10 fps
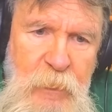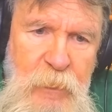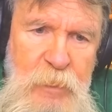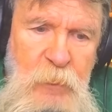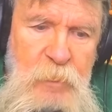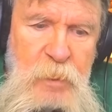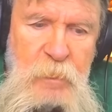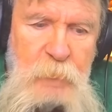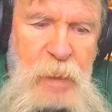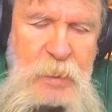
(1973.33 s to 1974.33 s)
you, you,
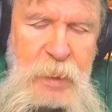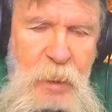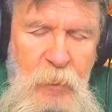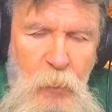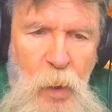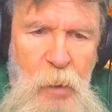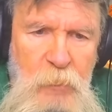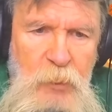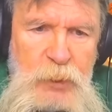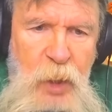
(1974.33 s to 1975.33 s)
it makes that little
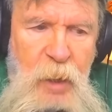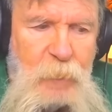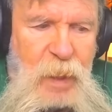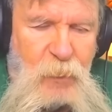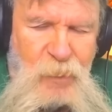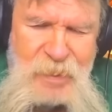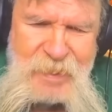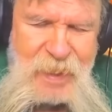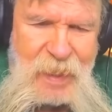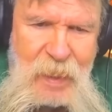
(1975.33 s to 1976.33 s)
welder's job like what
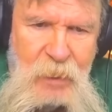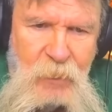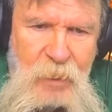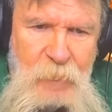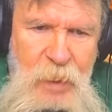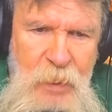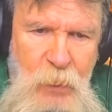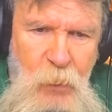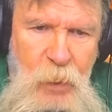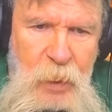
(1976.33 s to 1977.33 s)
the hell am I doing?